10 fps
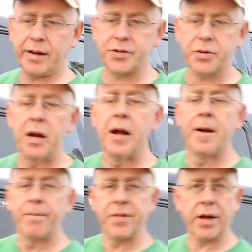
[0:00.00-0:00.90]
an issue.
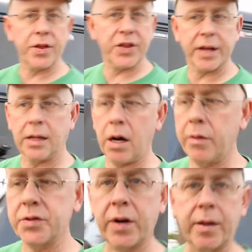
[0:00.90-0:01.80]
The other thing I'll
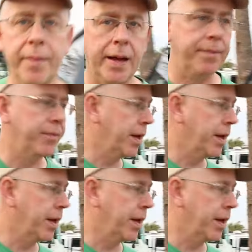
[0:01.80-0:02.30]
always recommend